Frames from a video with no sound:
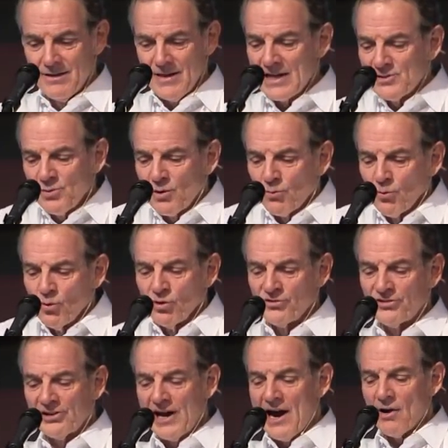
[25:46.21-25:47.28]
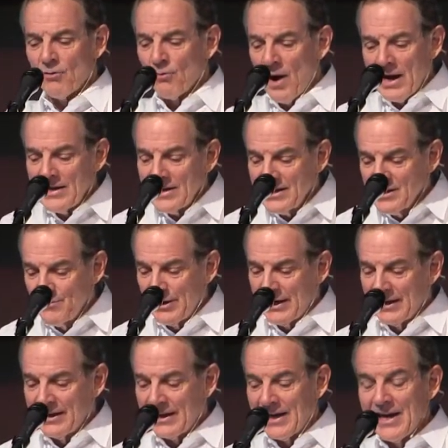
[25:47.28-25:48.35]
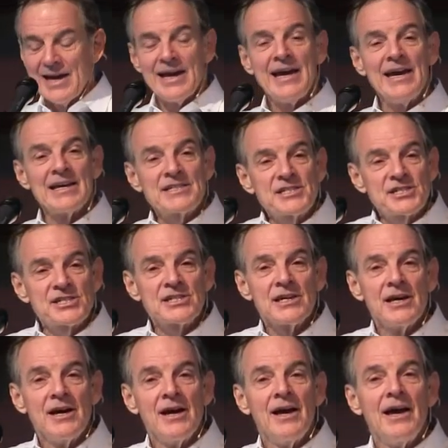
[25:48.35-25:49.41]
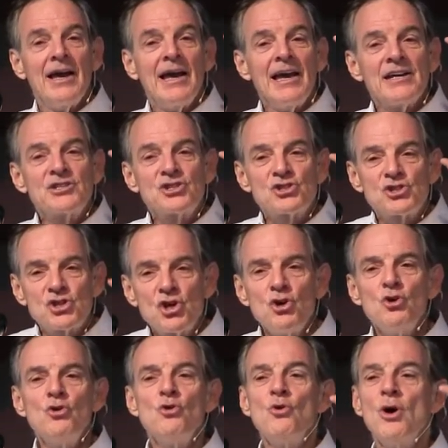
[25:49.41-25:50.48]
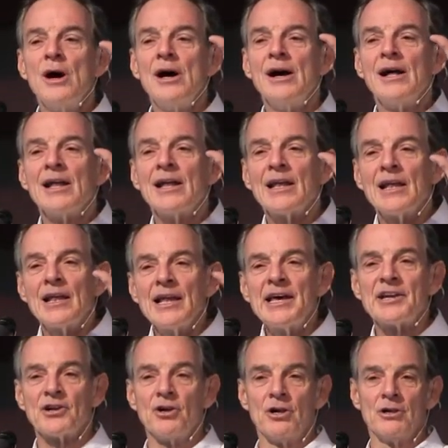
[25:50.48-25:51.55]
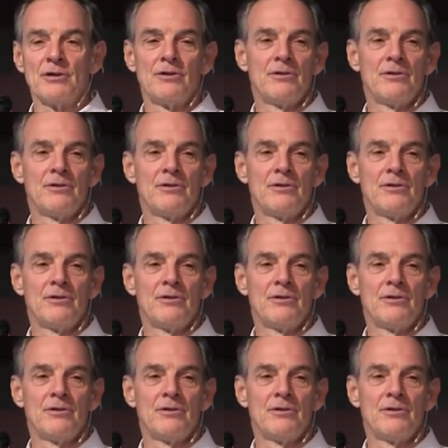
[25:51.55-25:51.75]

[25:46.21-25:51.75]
That's what rules it out right in the beginning. It's, it's too little.